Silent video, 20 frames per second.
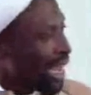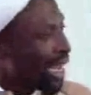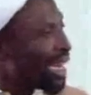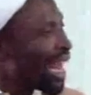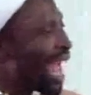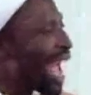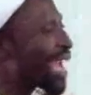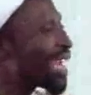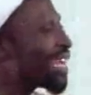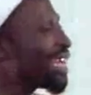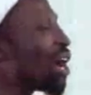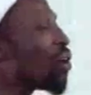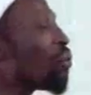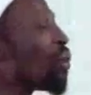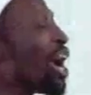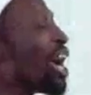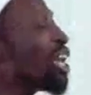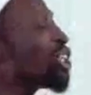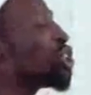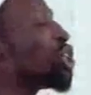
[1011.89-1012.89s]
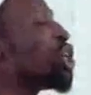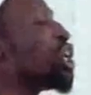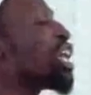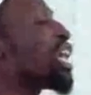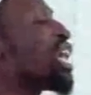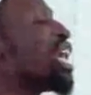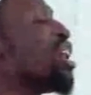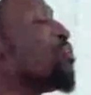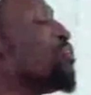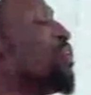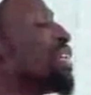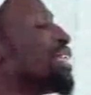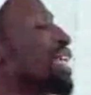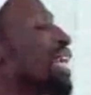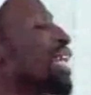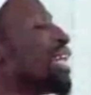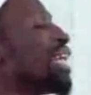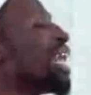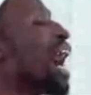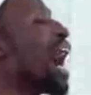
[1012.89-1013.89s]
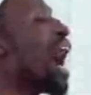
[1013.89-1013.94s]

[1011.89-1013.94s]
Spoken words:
like the way she keep it in the